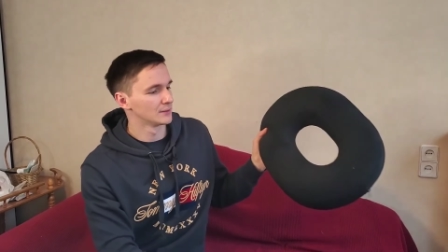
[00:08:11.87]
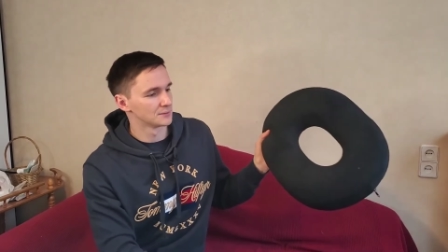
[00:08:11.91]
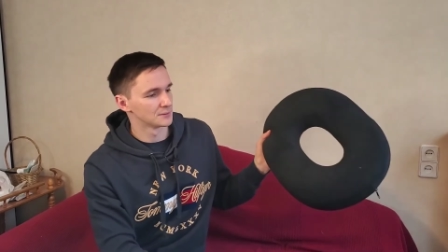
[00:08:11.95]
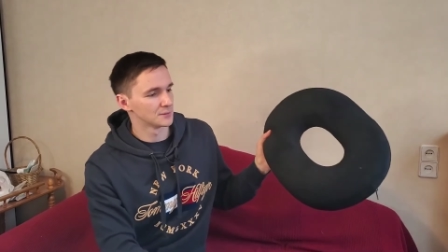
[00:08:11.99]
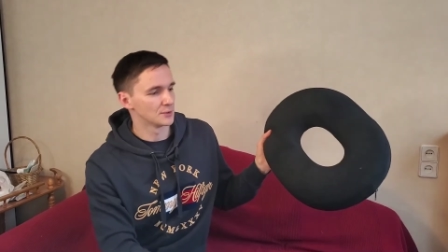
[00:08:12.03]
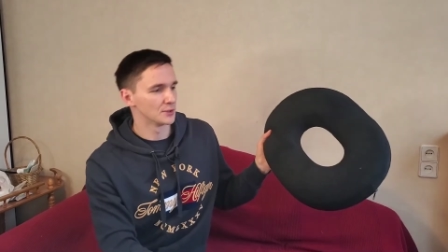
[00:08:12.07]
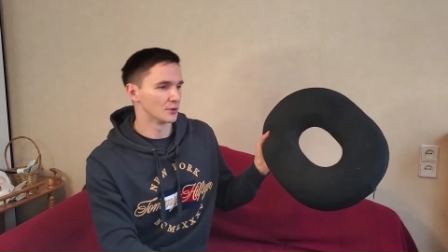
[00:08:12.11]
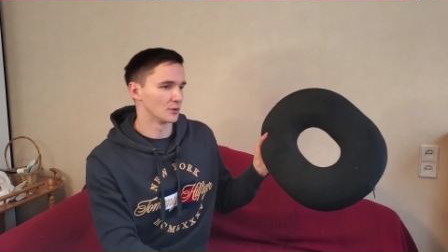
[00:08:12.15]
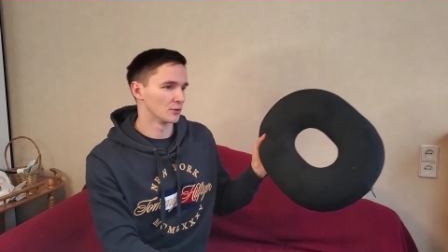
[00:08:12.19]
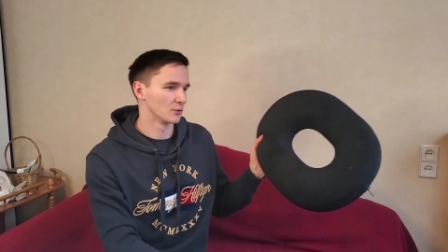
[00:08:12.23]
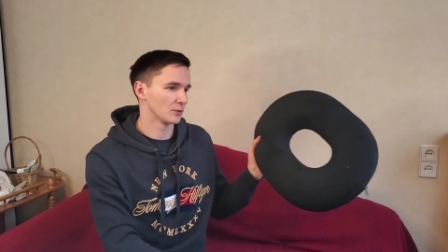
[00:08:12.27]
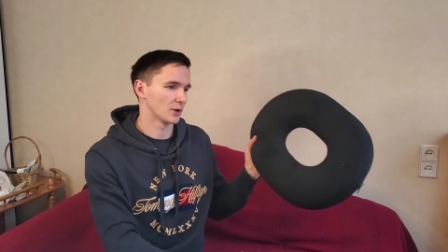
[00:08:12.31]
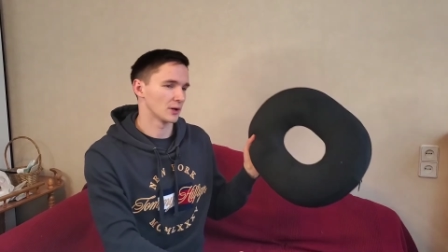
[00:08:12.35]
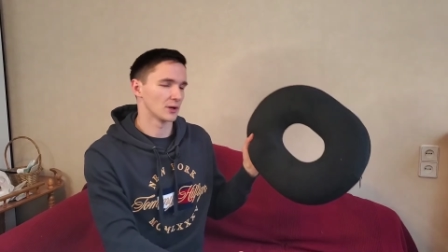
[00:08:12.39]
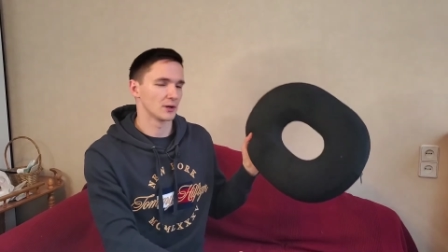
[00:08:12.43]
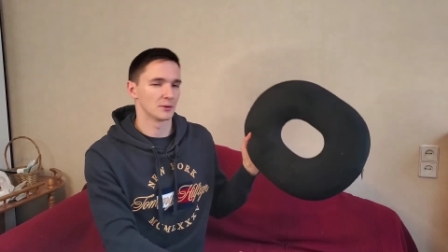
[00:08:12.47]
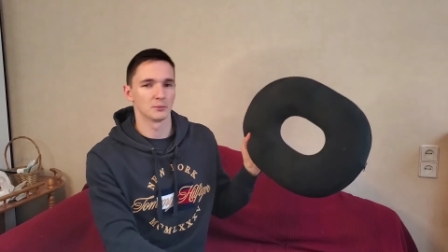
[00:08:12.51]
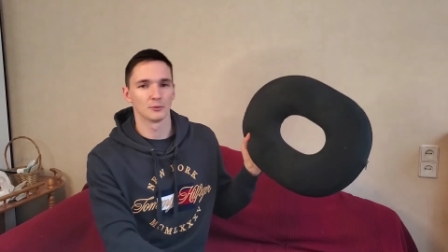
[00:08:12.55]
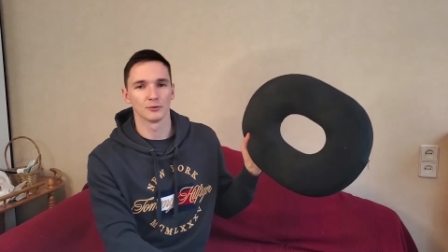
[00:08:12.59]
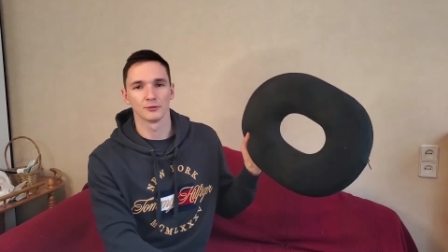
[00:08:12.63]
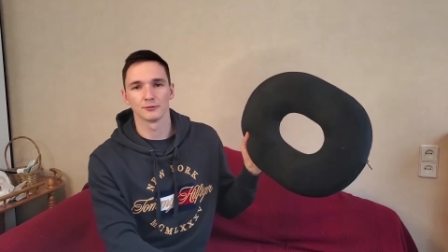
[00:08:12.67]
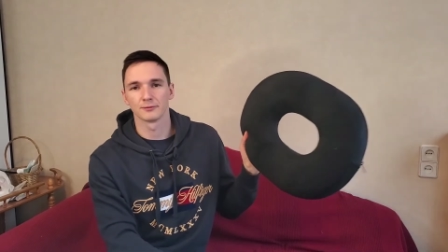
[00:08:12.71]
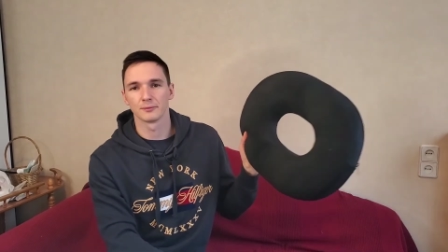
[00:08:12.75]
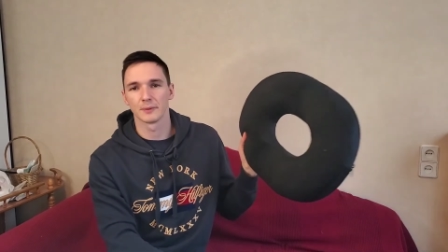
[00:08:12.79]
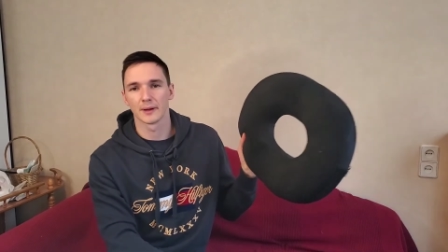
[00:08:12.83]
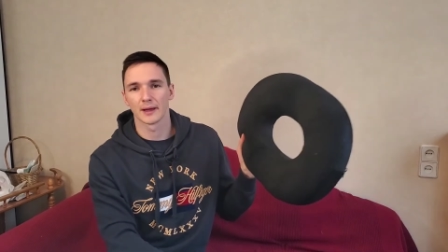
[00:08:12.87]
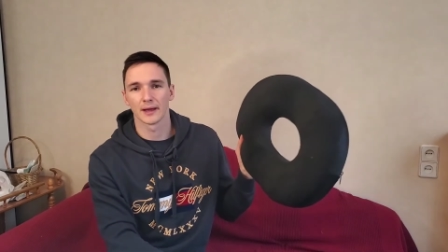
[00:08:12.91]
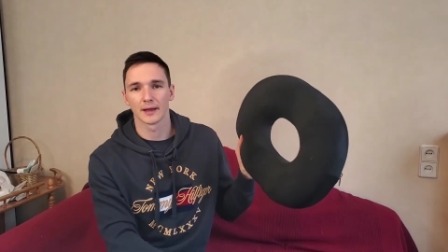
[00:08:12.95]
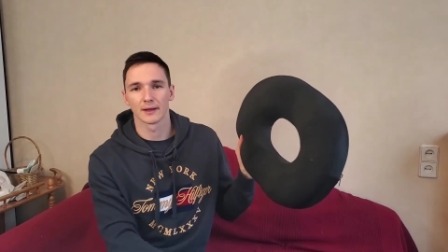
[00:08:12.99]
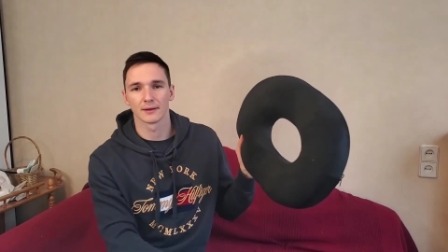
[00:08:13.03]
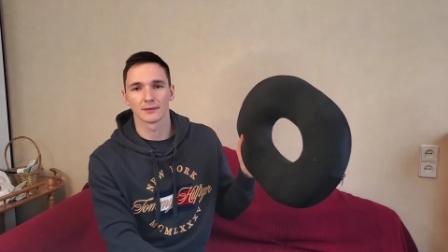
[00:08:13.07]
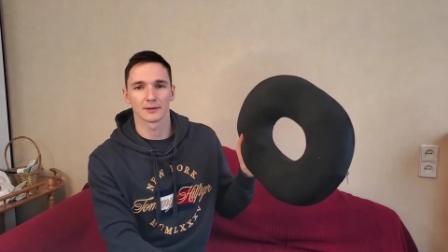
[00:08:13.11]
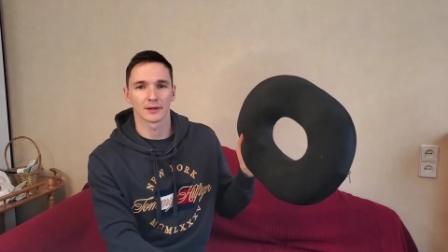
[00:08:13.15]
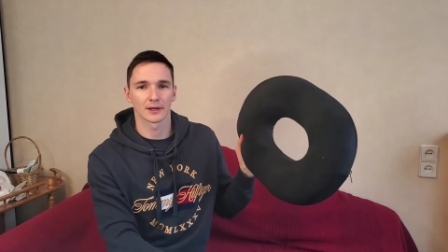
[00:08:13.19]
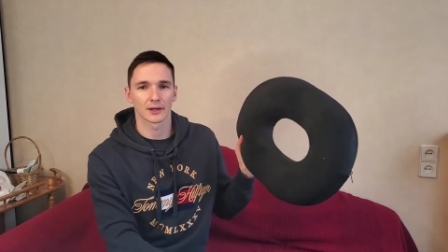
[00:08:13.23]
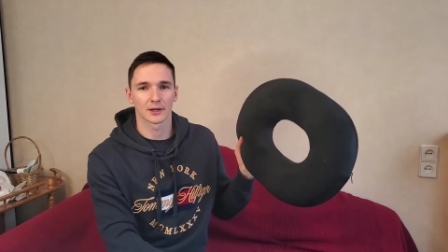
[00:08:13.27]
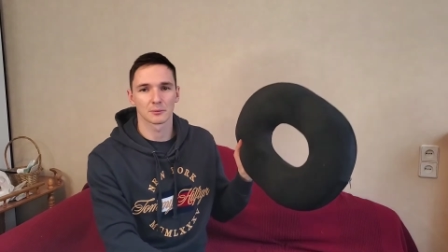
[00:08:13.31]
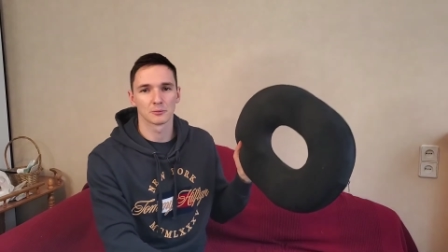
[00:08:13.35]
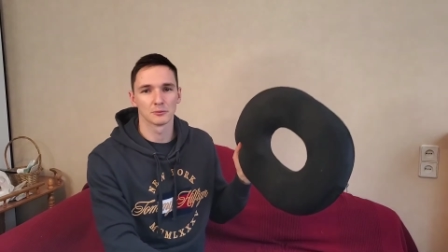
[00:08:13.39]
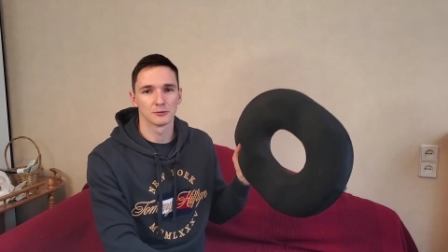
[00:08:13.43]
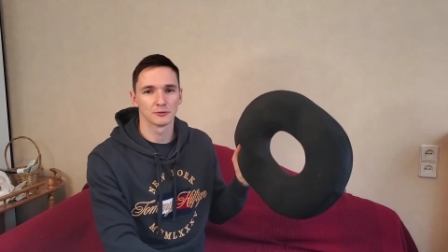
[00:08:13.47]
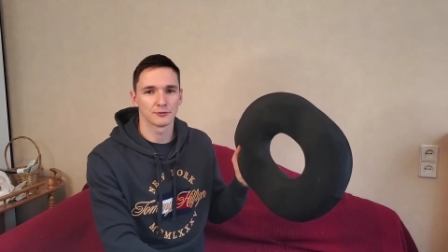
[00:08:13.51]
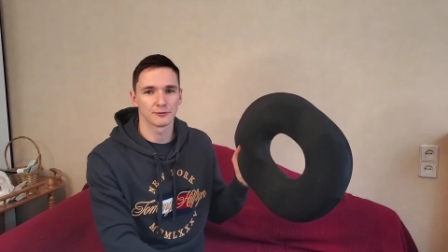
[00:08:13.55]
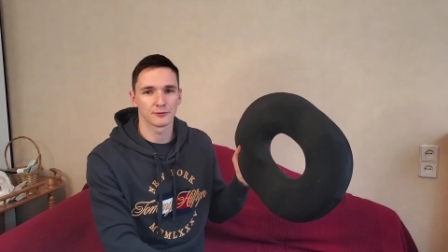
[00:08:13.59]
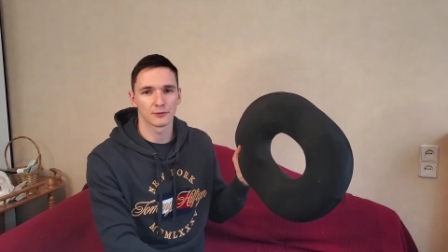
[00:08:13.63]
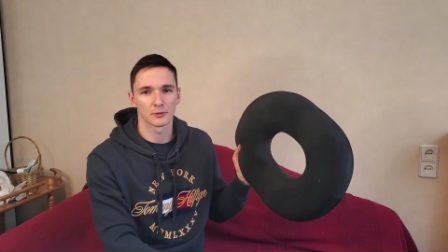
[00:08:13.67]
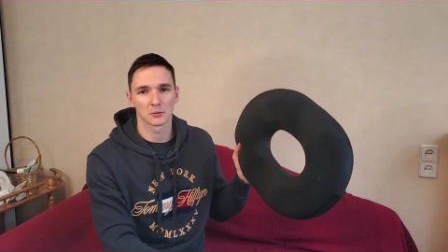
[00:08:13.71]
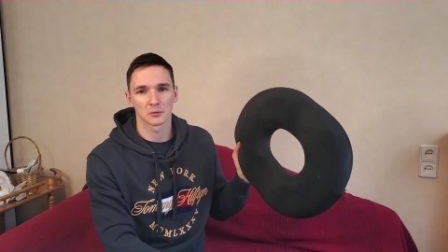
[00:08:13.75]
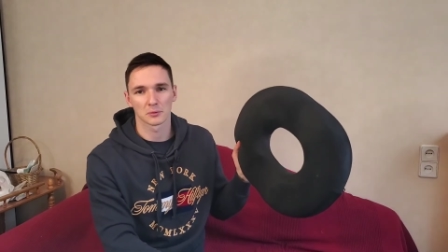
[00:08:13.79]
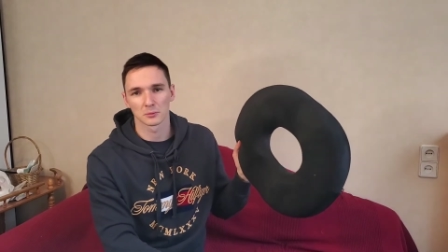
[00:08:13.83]
you know, kind of move back, like move
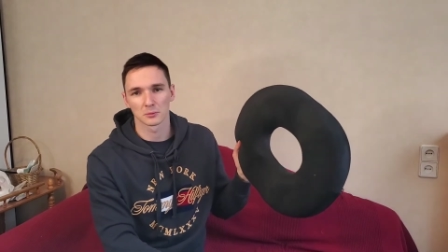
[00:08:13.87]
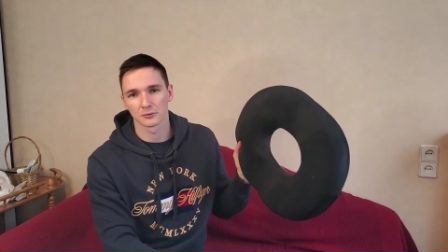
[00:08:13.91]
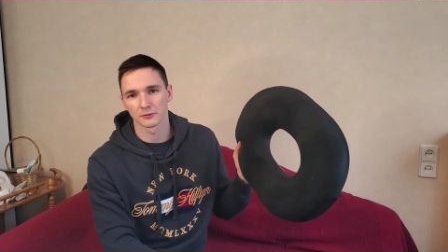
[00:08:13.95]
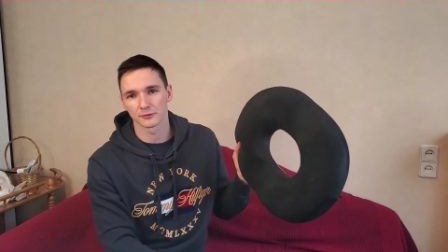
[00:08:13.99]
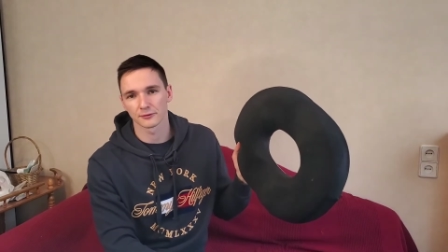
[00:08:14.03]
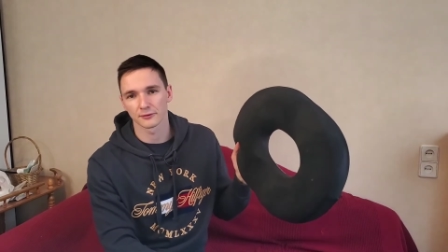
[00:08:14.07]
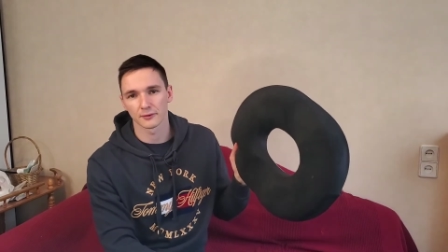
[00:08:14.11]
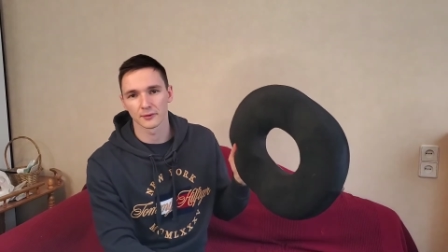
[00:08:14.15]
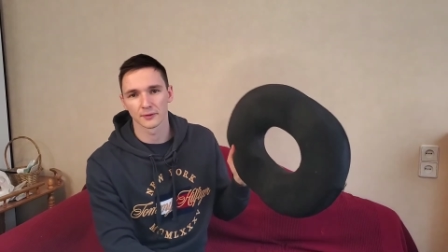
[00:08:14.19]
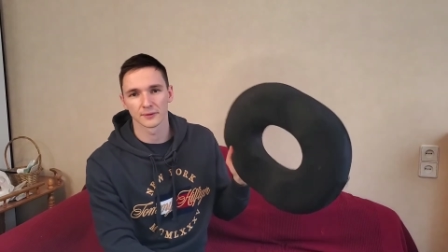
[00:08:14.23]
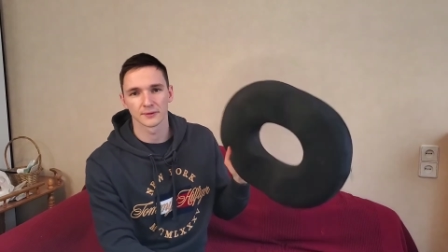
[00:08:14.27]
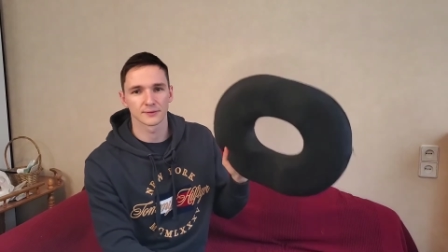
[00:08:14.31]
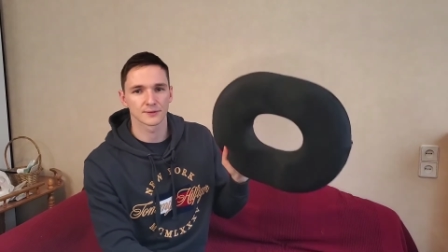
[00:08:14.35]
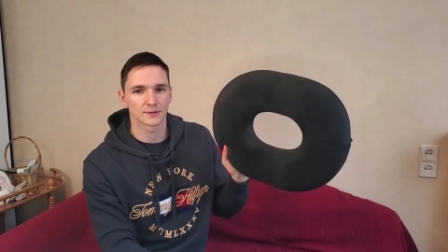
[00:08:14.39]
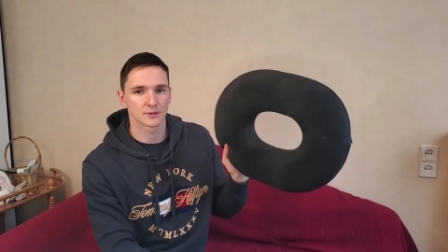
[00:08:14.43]
forward, move front.